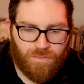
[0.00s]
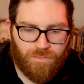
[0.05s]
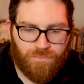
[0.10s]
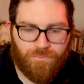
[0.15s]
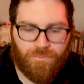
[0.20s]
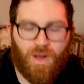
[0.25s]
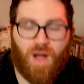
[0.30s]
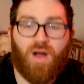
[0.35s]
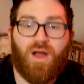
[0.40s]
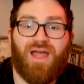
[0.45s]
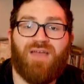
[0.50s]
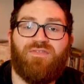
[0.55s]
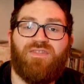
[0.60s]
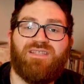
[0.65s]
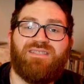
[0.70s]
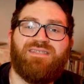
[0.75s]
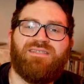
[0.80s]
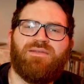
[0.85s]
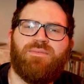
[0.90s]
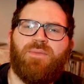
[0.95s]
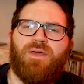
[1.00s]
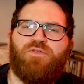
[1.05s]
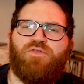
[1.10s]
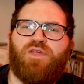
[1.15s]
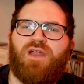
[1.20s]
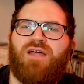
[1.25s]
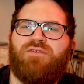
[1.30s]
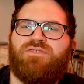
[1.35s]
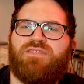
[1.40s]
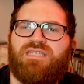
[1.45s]
All right, this is a myth
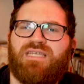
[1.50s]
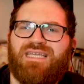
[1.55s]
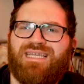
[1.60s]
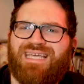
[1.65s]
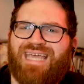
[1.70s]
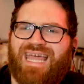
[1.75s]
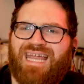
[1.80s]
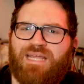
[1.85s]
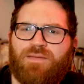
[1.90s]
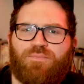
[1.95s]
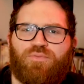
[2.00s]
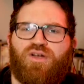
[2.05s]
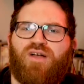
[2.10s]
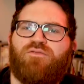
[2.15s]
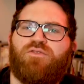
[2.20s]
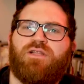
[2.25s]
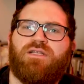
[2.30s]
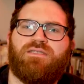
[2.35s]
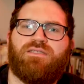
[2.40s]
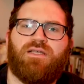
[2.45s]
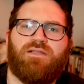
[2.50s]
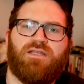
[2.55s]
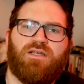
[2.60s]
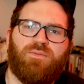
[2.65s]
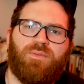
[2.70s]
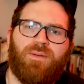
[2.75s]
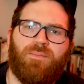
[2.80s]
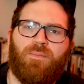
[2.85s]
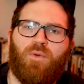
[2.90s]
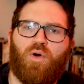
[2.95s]
that I've seen gaining prevalence a little
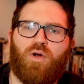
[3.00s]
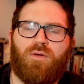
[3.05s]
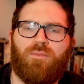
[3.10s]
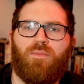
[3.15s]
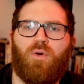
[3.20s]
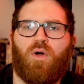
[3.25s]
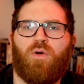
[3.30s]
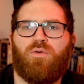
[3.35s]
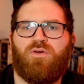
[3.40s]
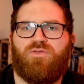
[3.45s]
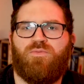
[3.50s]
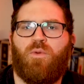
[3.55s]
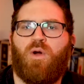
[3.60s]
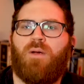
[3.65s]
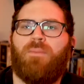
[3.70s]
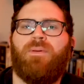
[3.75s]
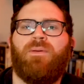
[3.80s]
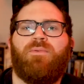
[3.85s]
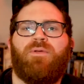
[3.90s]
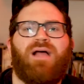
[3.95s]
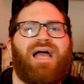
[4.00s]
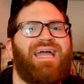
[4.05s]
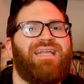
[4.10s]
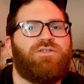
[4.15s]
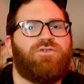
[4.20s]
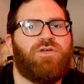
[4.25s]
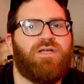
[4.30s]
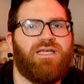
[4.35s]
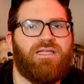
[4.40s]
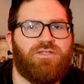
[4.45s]
bit more and more with more people
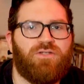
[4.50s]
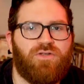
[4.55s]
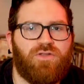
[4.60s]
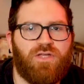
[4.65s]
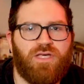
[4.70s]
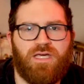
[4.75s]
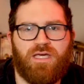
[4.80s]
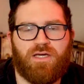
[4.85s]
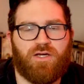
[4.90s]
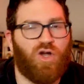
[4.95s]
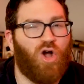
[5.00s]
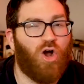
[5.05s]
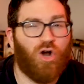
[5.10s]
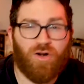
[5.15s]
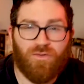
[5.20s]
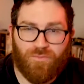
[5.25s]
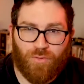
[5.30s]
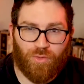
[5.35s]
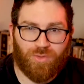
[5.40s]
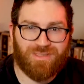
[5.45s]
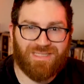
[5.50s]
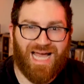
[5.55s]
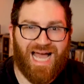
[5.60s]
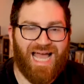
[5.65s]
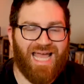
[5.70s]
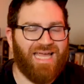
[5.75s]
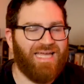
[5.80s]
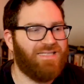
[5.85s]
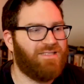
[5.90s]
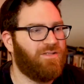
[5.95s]
entering into the carnivore
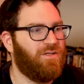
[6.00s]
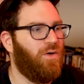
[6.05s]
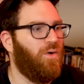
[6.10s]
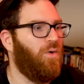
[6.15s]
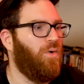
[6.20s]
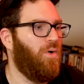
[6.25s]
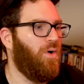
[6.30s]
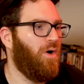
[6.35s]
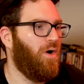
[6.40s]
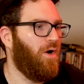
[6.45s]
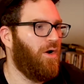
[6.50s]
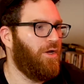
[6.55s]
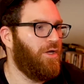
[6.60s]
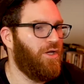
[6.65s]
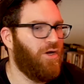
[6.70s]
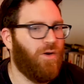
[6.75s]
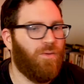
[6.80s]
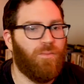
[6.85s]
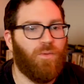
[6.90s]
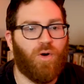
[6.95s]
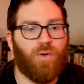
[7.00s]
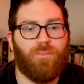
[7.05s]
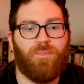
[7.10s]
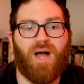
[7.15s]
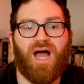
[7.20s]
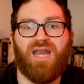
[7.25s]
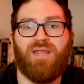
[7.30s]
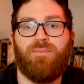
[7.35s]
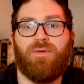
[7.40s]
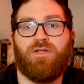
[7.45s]
diet or, you know, more
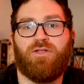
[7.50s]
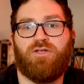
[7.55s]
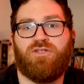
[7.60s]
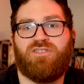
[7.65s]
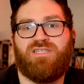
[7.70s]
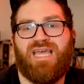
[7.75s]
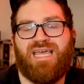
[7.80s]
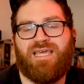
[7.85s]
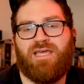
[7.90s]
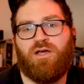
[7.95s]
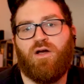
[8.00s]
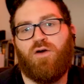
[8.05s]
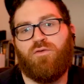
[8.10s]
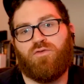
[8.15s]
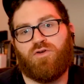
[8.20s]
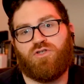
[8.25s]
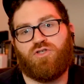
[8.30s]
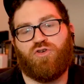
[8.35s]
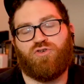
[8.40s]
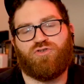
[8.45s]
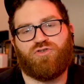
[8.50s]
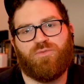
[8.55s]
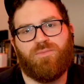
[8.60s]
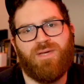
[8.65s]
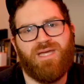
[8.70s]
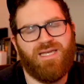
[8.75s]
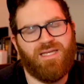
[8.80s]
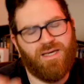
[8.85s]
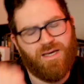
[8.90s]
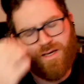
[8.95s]
bodybuilders taking over social
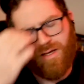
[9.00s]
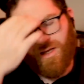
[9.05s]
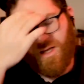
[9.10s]
media.